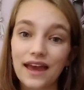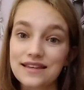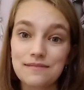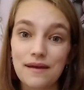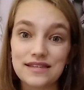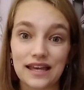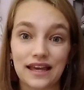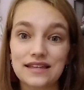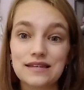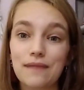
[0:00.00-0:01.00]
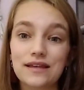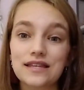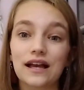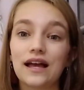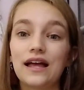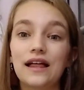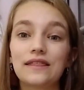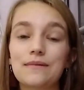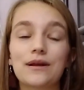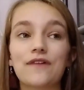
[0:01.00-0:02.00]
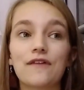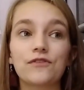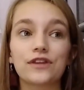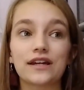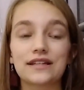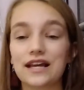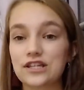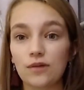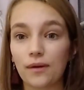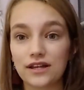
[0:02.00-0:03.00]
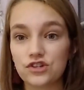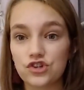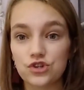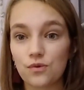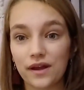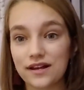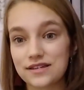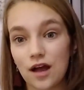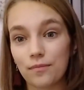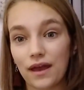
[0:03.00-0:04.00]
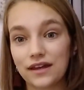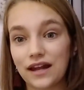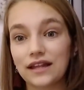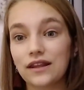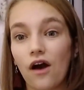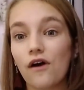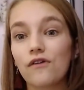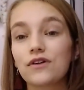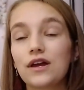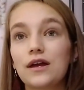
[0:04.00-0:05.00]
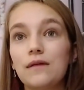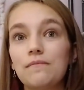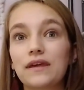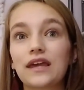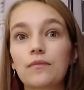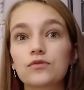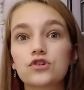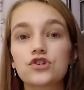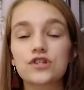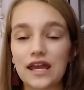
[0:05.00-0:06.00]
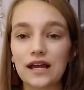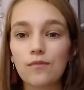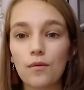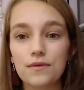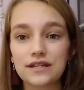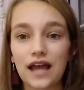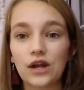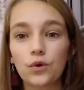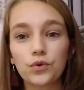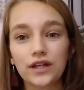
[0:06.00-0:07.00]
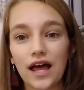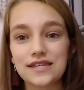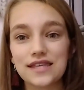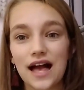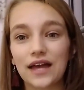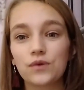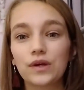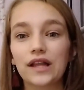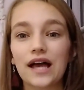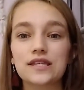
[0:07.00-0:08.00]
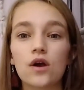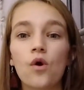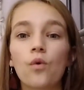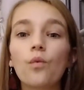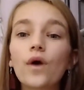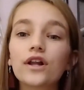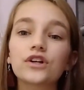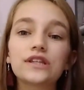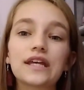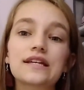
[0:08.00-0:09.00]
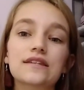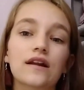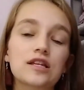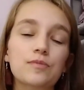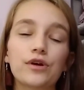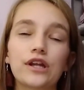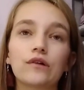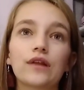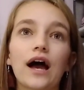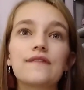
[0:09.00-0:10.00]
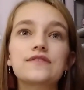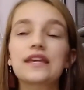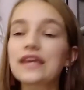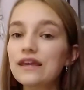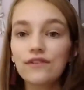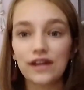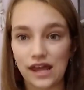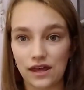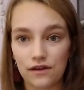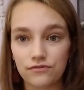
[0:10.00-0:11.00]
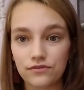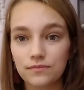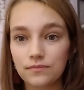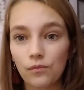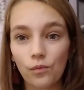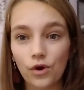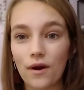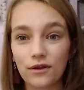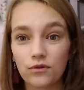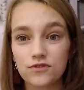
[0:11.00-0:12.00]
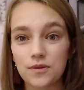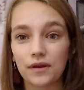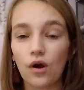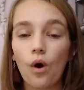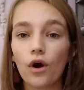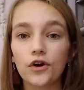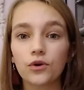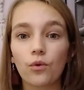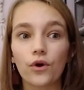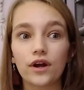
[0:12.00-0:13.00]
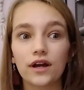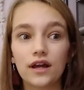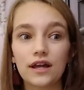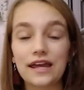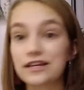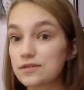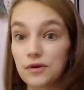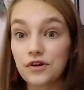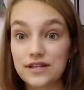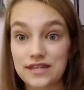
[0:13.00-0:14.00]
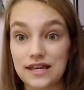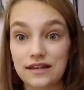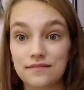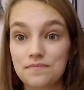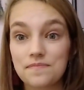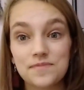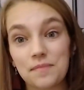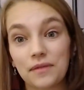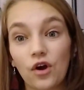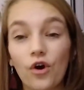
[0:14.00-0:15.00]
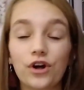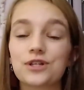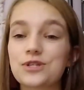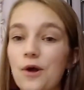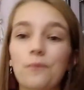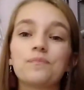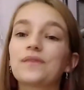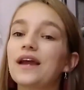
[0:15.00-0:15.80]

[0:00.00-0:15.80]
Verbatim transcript: it's amazing. It's amazing the amount of effort that it takes our bodies just to wake us up. And I love being able to just take a moment to kind of realize that and realize what good things God has put in our lives, even if we're going through something hard or experiencing something hard. So,